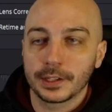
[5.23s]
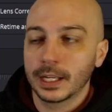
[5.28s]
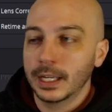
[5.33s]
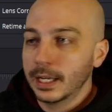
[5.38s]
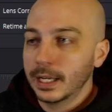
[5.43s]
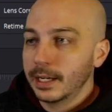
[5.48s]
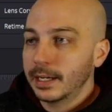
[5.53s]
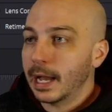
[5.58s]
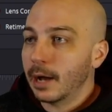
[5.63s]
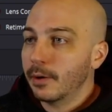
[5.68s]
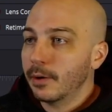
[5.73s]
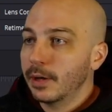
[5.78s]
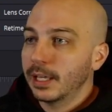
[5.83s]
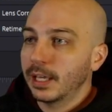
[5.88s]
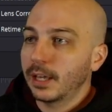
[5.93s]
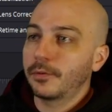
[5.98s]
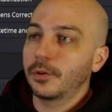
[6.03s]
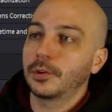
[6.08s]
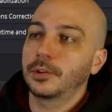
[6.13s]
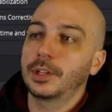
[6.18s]
Now, if you're
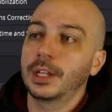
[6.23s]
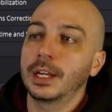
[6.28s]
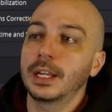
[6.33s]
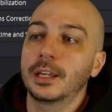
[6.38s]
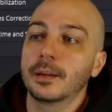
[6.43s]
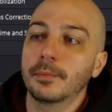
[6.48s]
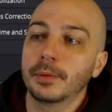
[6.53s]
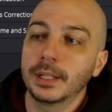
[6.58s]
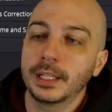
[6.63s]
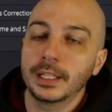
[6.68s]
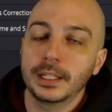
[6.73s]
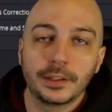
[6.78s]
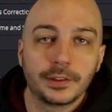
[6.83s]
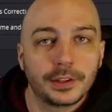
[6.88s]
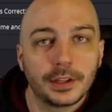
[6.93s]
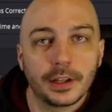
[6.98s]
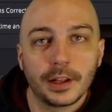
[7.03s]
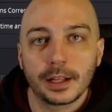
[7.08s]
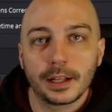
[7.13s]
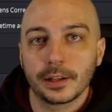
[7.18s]
sitting completely still like
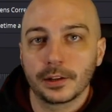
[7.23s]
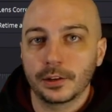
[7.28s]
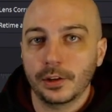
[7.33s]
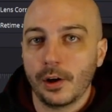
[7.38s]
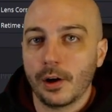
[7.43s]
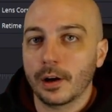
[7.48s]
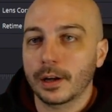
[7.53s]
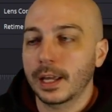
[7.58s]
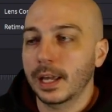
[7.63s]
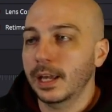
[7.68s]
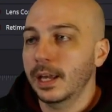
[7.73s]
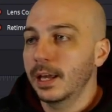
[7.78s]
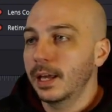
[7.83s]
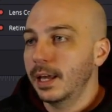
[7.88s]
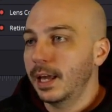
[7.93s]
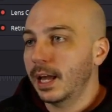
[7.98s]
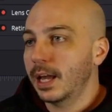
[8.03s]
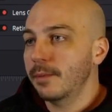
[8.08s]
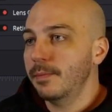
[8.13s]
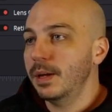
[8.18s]
this talking, it can
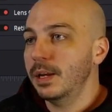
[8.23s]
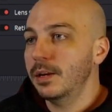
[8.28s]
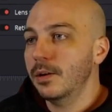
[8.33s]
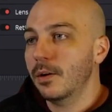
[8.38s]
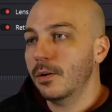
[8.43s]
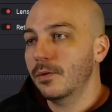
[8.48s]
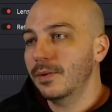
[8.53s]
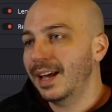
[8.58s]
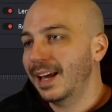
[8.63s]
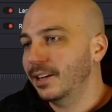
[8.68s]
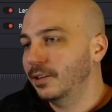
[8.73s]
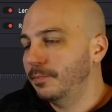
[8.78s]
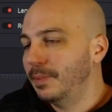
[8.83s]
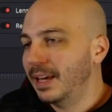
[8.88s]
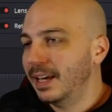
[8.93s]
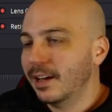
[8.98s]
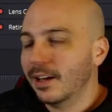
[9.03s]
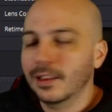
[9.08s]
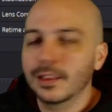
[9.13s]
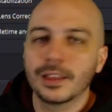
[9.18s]
be known as being a
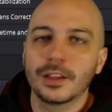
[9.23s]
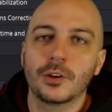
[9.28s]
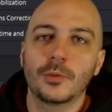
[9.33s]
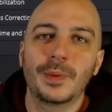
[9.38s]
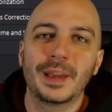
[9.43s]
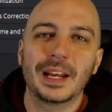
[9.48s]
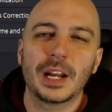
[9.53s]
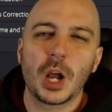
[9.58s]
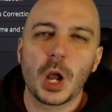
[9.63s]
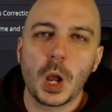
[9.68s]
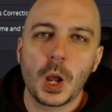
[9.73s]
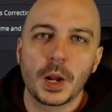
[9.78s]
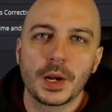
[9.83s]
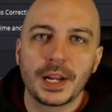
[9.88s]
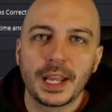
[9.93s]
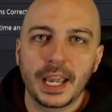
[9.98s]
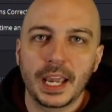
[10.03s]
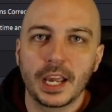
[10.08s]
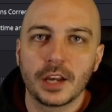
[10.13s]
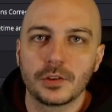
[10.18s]
little bit
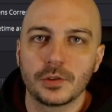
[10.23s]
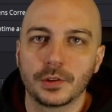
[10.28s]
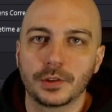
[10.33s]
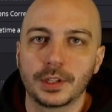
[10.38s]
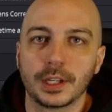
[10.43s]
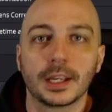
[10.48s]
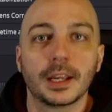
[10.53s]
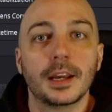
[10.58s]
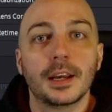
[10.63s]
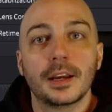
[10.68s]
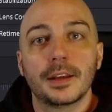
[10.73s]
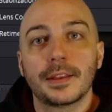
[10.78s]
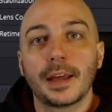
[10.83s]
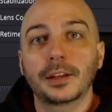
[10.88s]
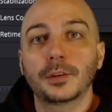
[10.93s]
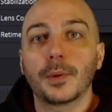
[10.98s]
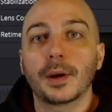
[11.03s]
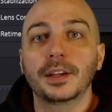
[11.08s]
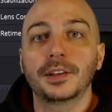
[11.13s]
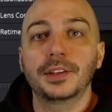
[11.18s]
uninteresting. That's why you
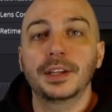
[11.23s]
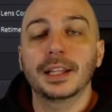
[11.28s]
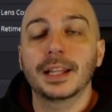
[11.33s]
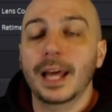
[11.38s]
see a lot of